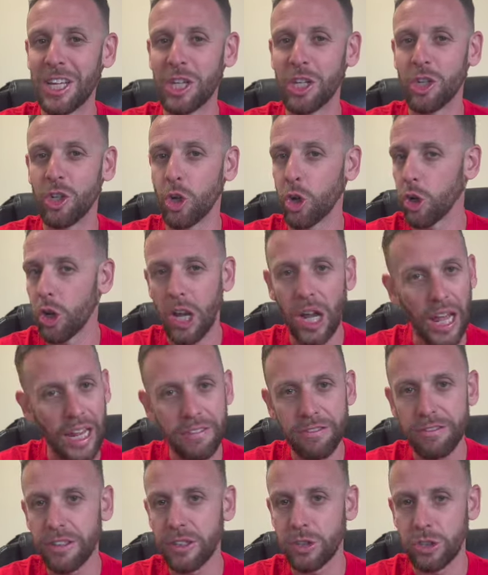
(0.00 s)
Your
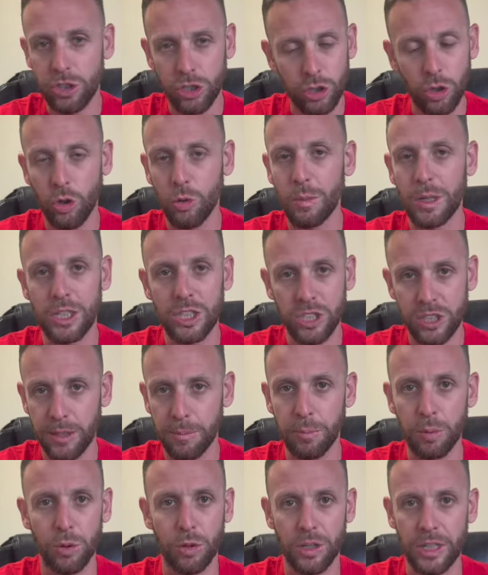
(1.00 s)
life is so much
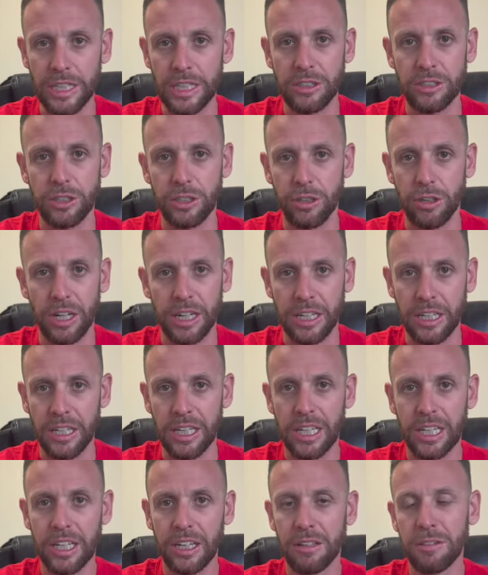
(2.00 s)
simpler and easier. Like
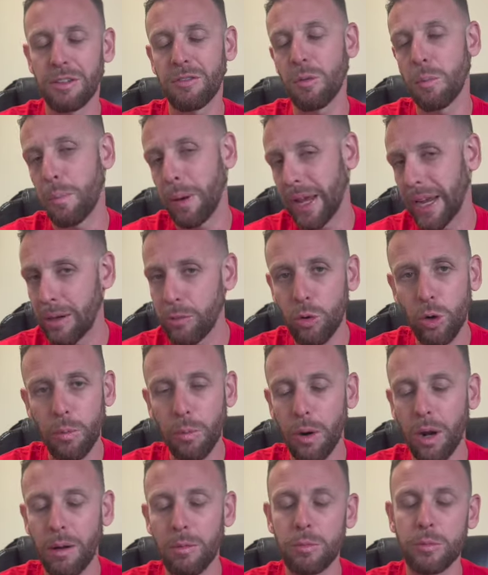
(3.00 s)
you have a payroll
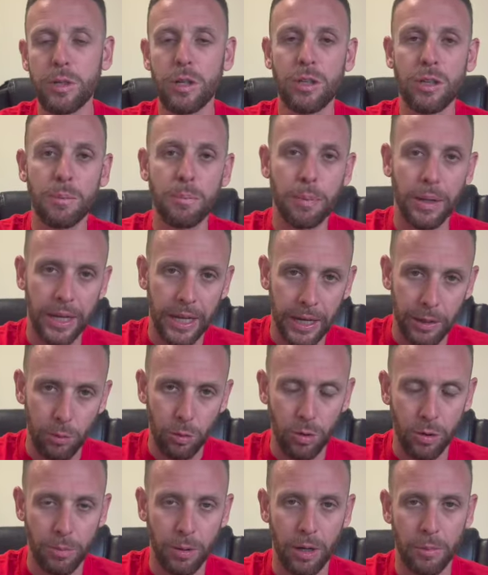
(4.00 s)
problem, you call the payroll
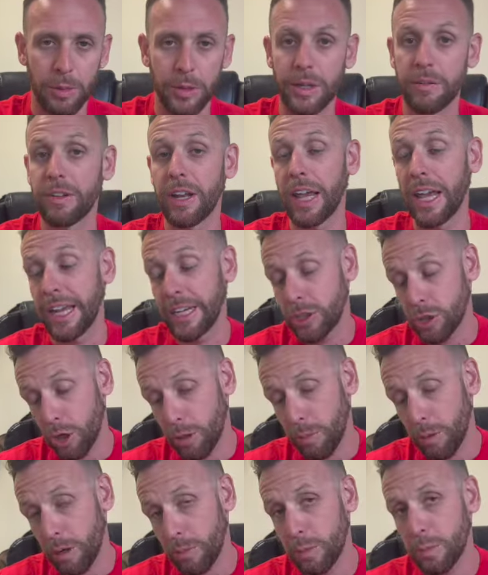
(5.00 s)
department. You have an HR
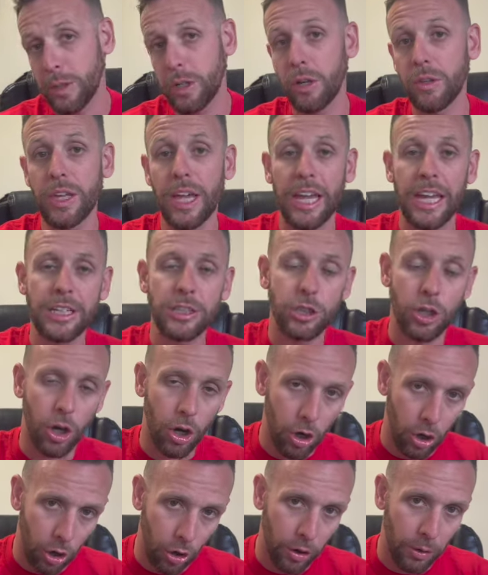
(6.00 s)
problem, you call the
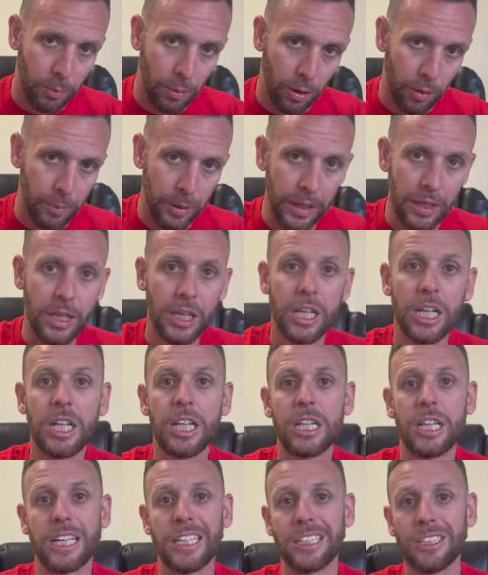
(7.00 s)
HR department.
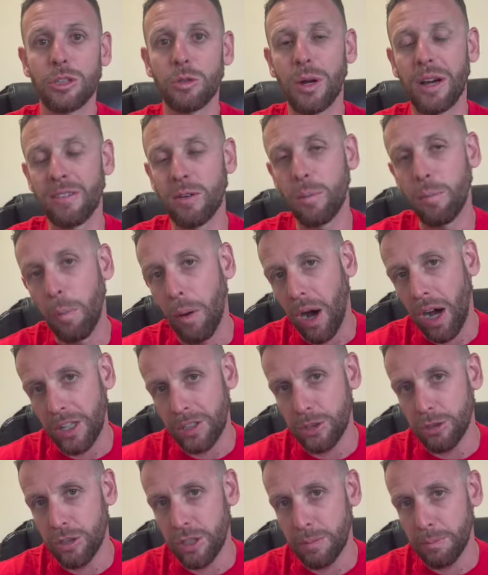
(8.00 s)
Like you have a boss
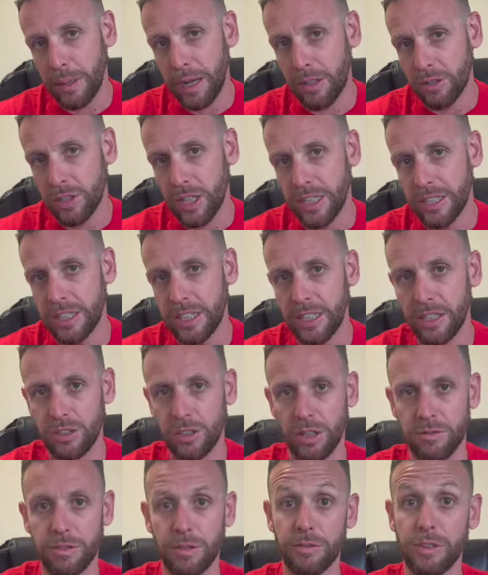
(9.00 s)
you can bounce ideas
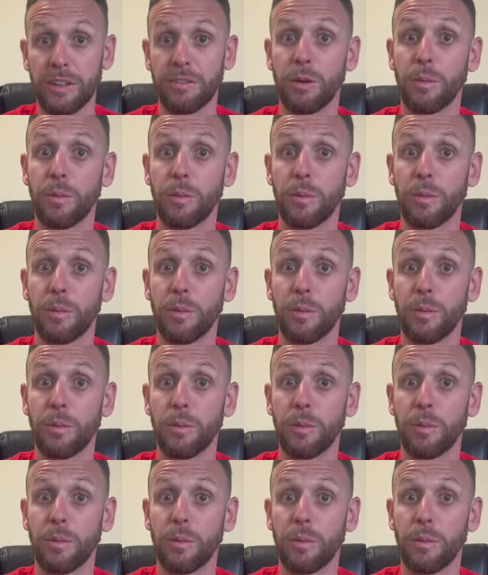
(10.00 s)
off of. You have a